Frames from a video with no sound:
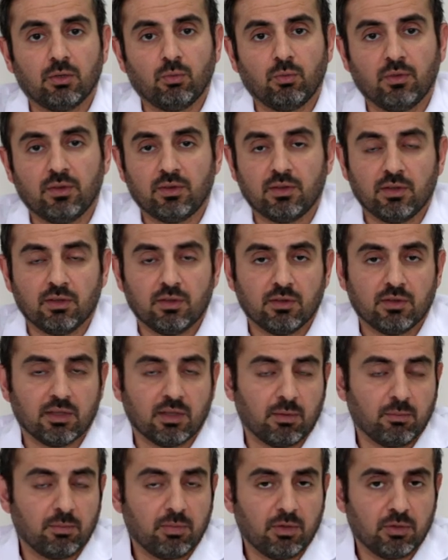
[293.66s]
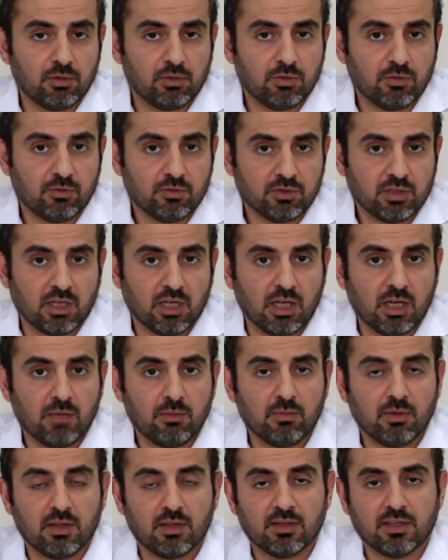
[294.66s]
within some period of
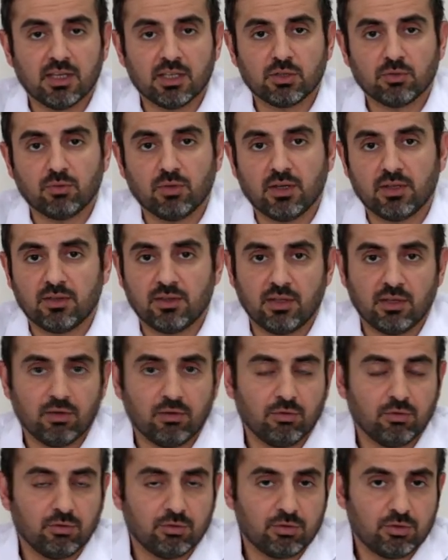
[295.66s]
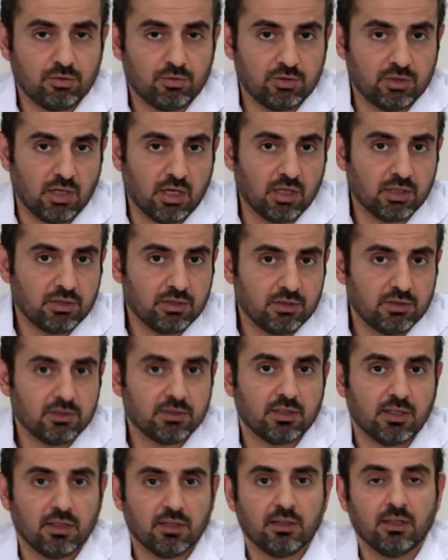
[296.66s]
time, and that's why they go to
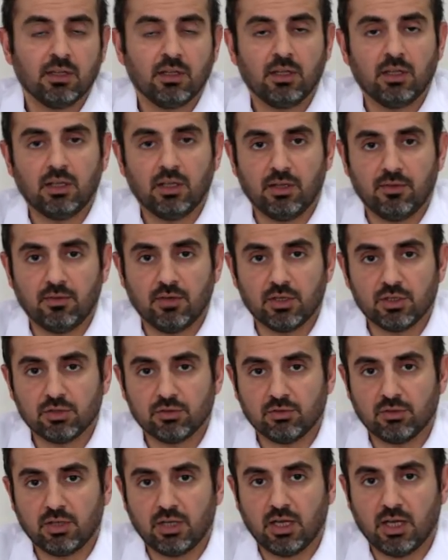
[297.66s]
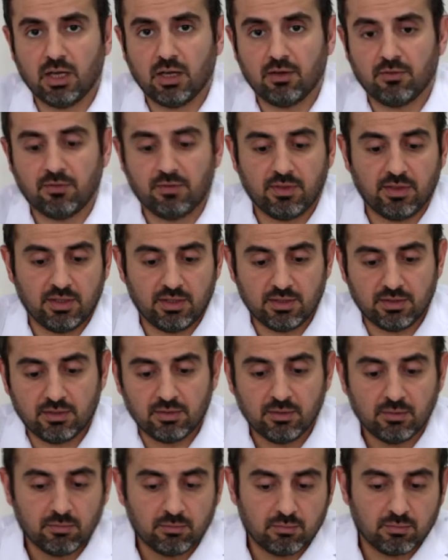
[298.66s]
doctors and eventually have
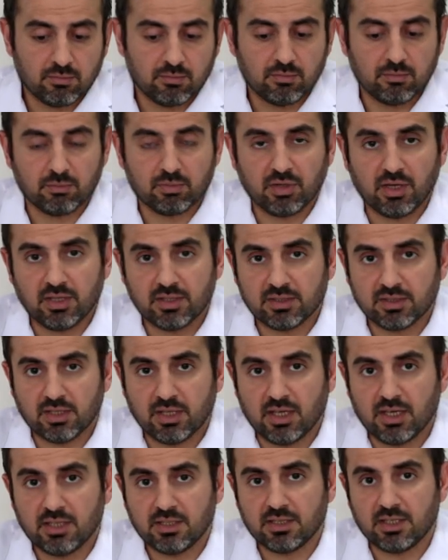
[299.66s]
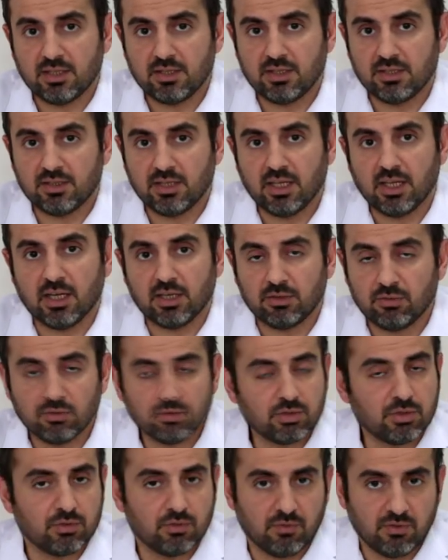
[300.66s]
the brain scans and the
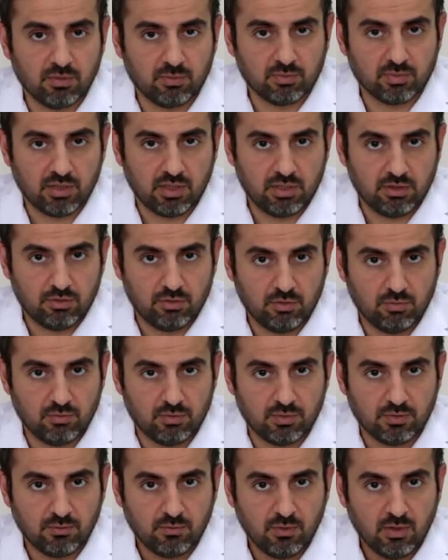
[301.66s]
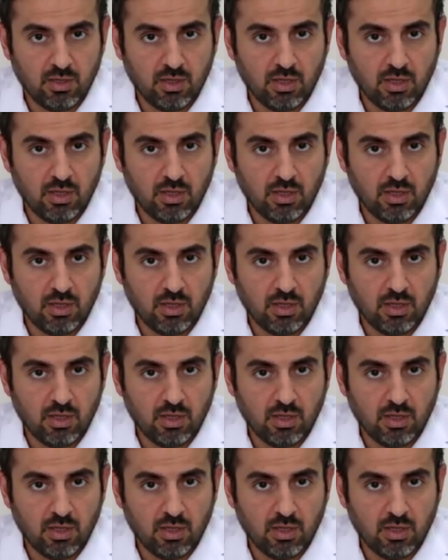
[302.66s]
diagnosis of the brain tumor.